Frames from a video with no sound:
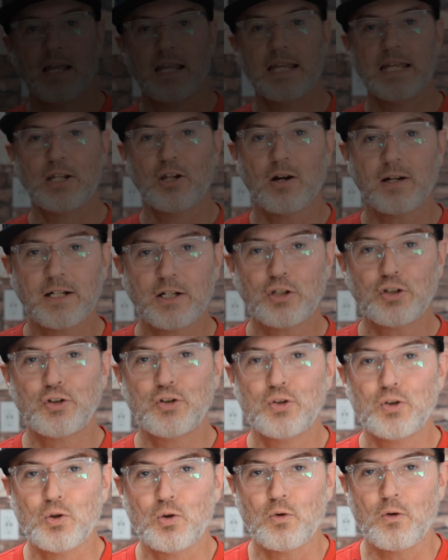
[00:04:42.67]
In order
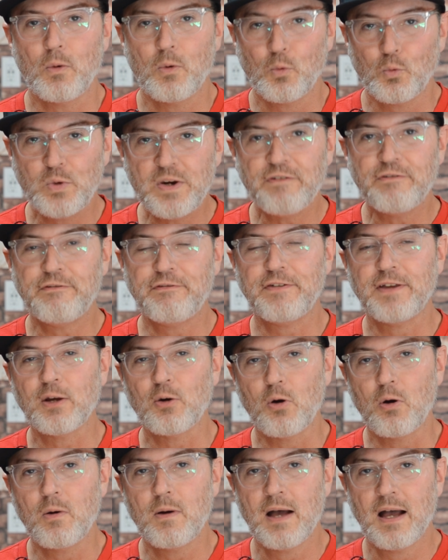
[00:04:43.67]
to
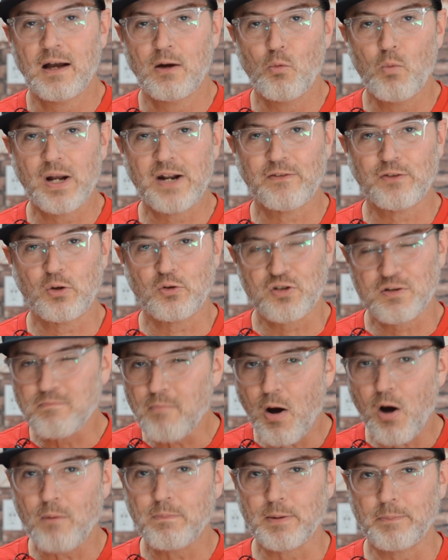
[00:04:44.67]
refill one of those
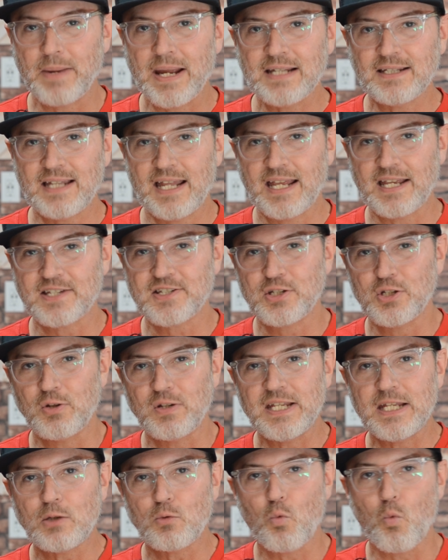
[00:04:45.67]
small propane tanks, you
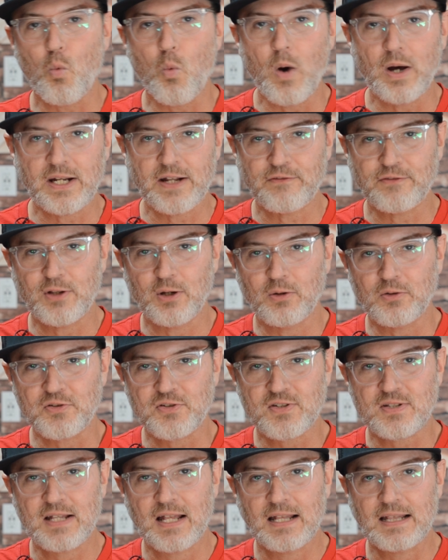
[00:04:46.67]
need one of
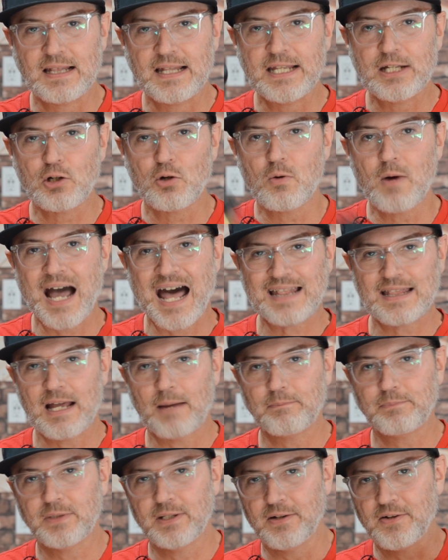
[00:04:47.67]
those little
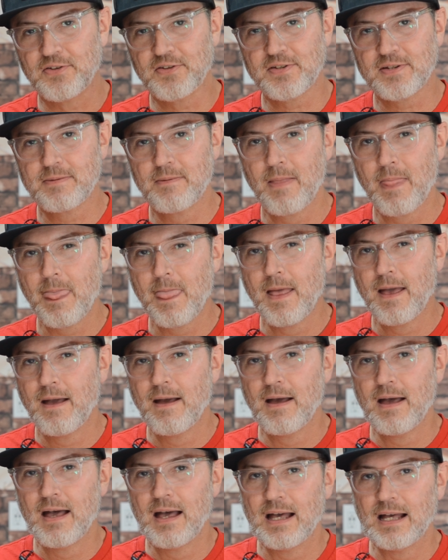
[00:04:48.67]
adapters.
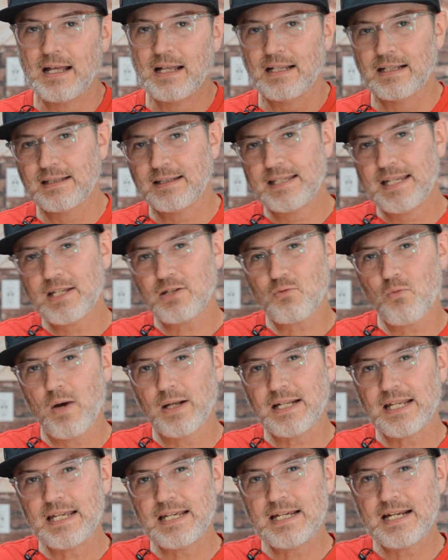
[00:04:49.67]
This
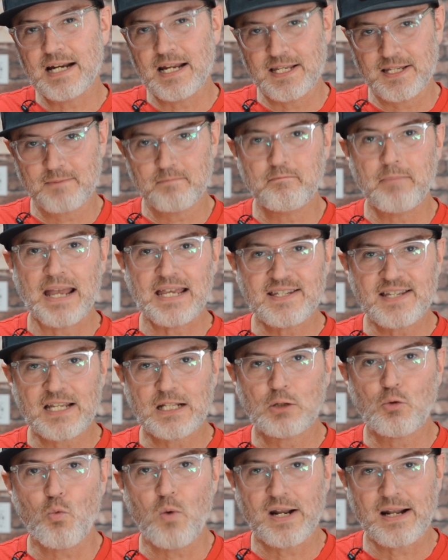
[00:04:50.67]
one here is
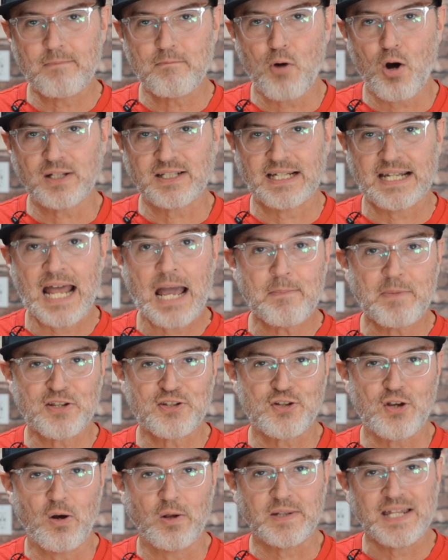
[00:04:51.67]
basically what I bought on
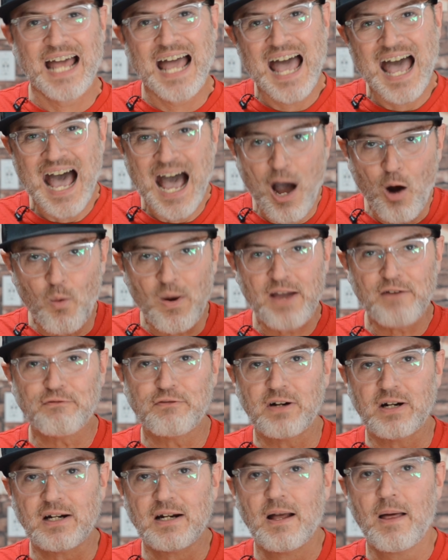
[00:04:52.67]
Amazon.
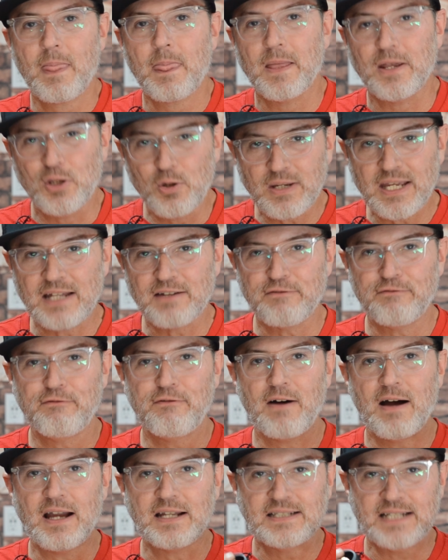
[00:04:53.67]
However, you can
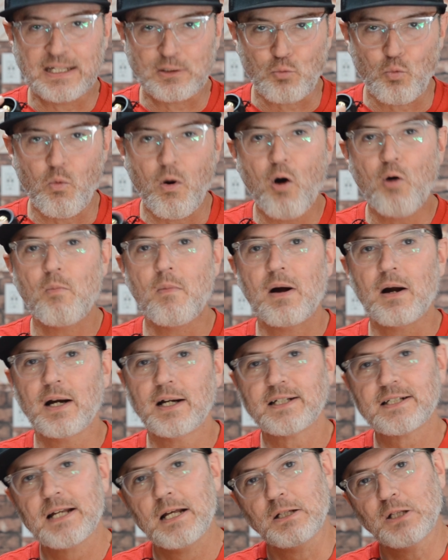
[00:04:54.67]
find at
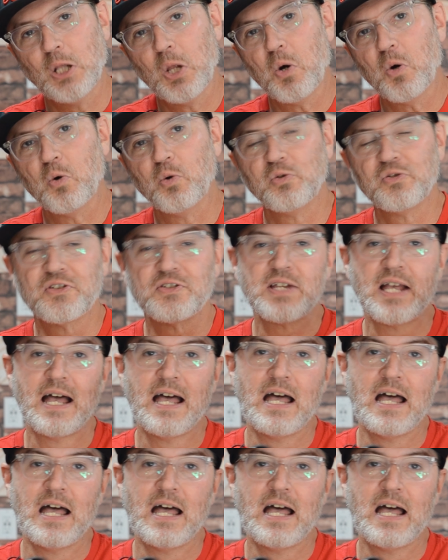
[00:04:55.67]
Walmart, Lowe's,